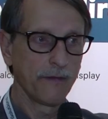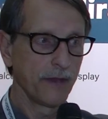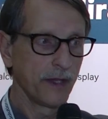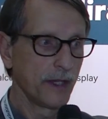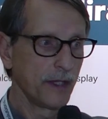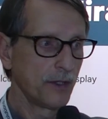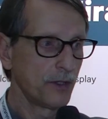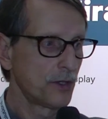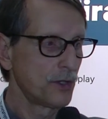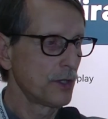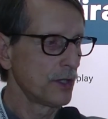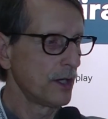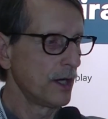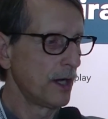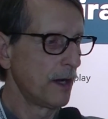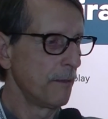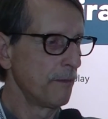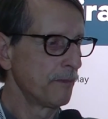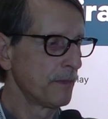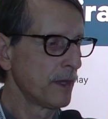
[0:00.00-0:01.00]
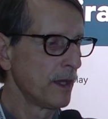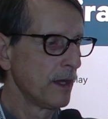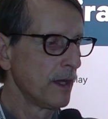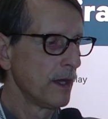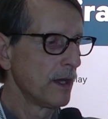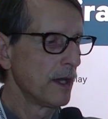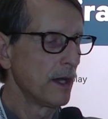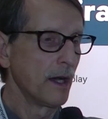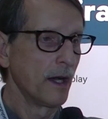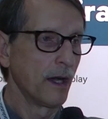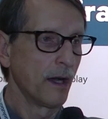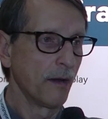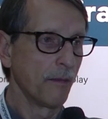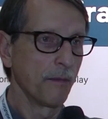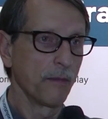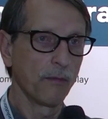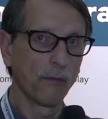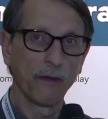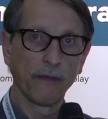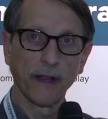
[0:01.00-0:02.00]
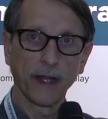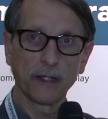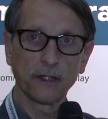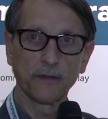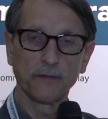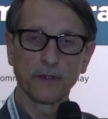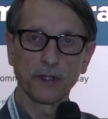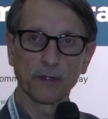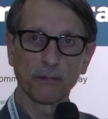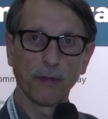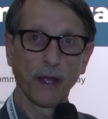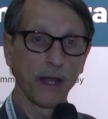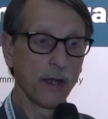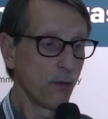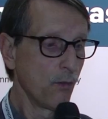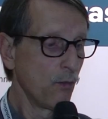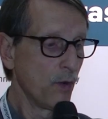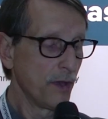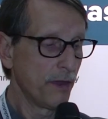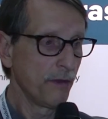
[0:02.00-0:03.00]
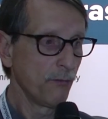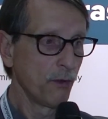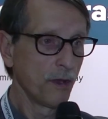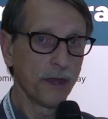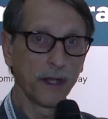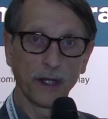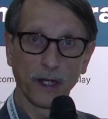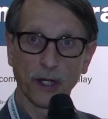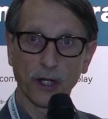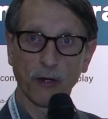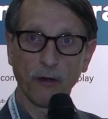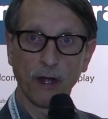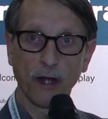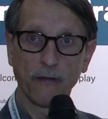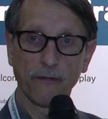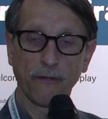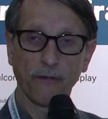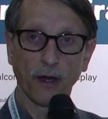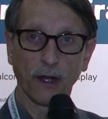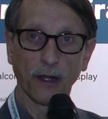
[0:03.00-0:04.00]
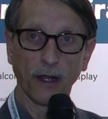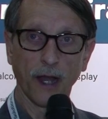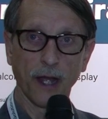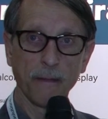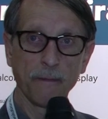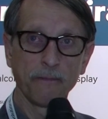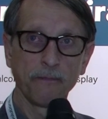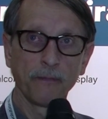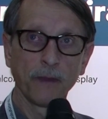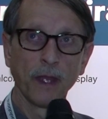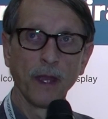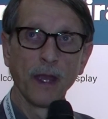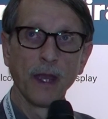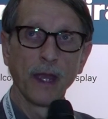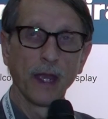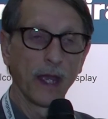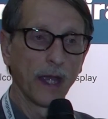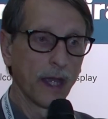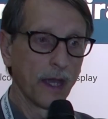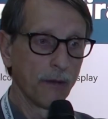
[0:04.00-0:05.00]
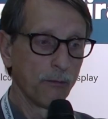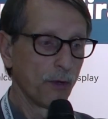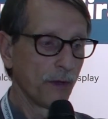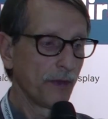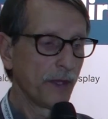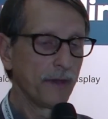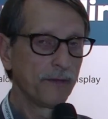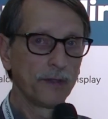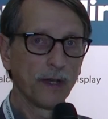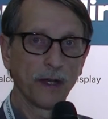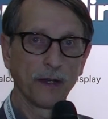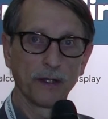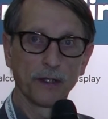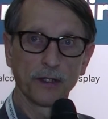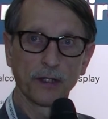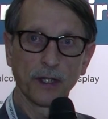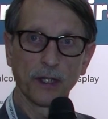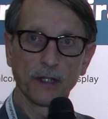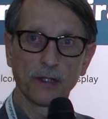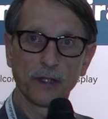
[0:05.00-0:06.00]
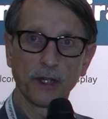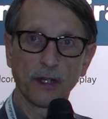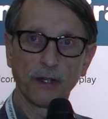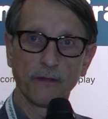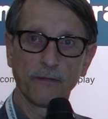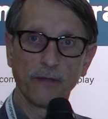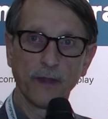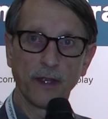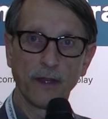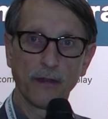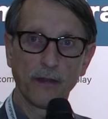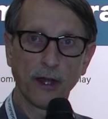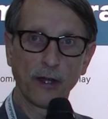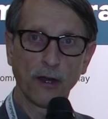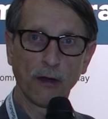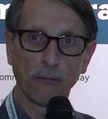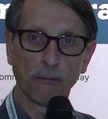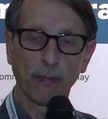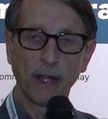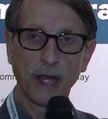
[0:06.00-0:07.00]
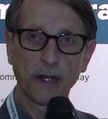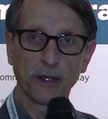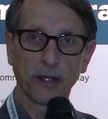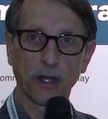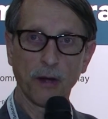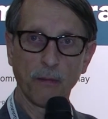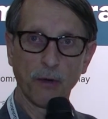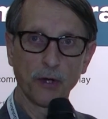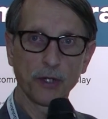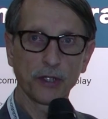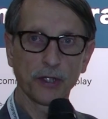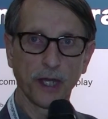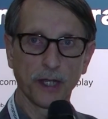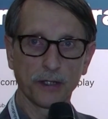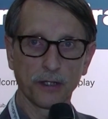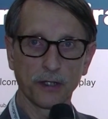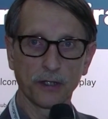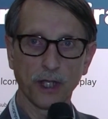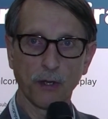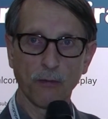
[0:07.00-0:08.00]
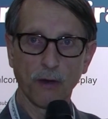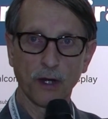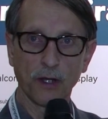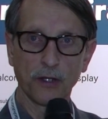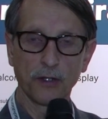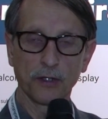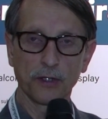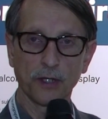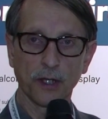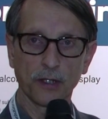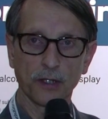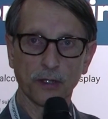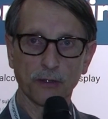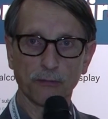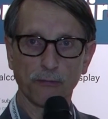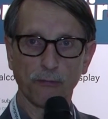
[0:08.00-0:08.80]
inch um, uh, reflective display with, with an integrated front light. And what they've done is, is they they don't plan to commercialize this. They want to use this as